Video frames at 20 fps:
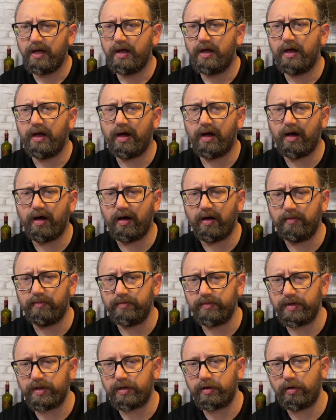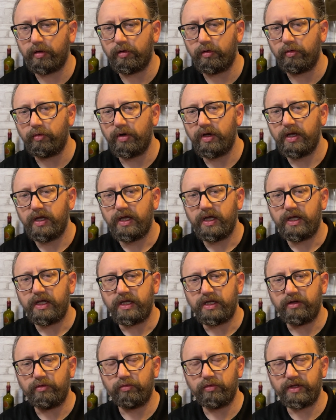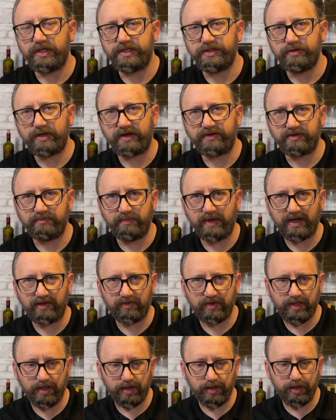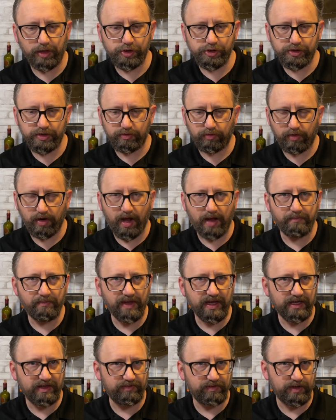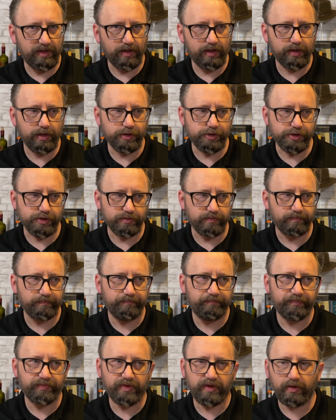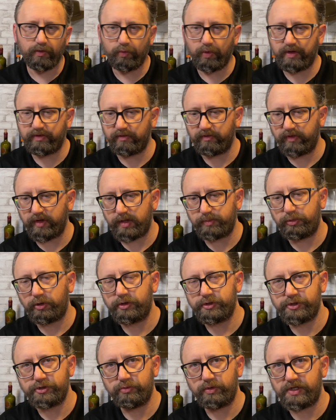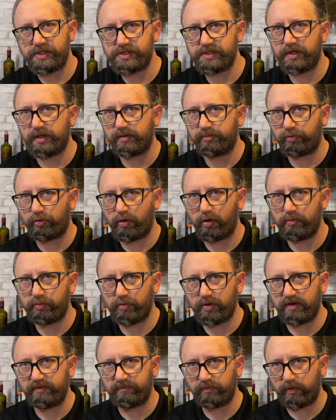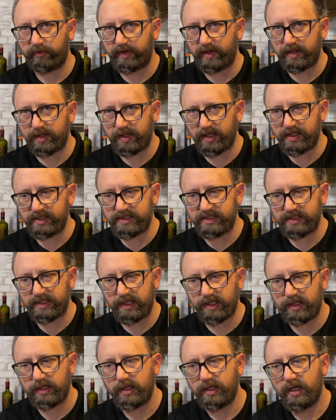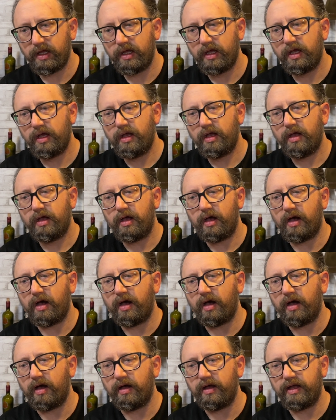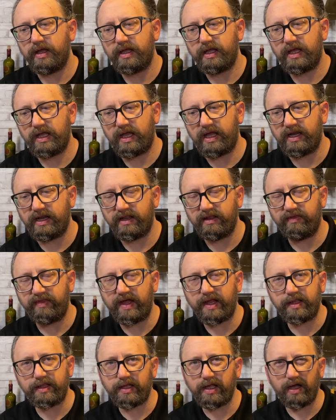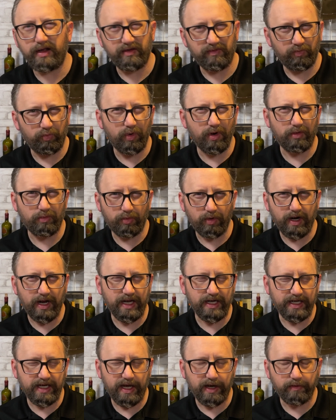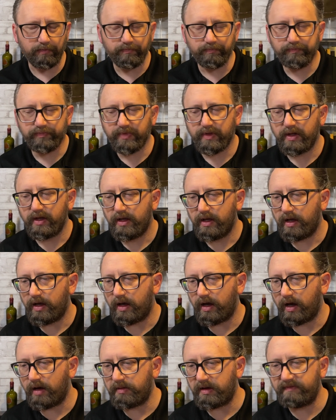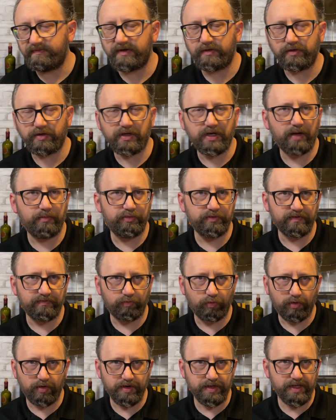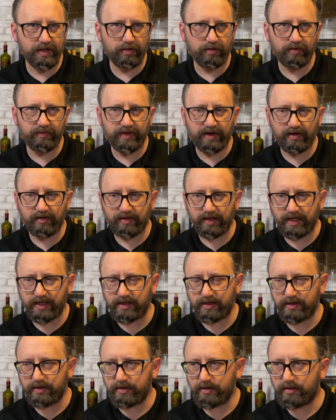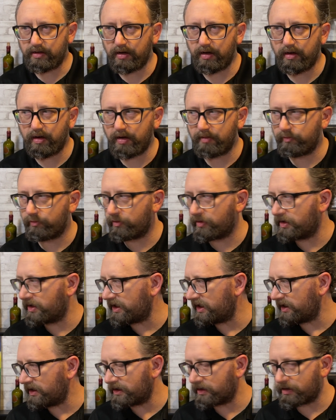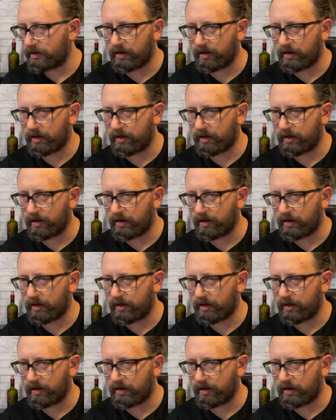So you really do have to make the decision, or I'm making the decision, whether this punctuation is appropriate for this sentence. And that's kind of where we're at now. I found a couple of words here or there, like comrade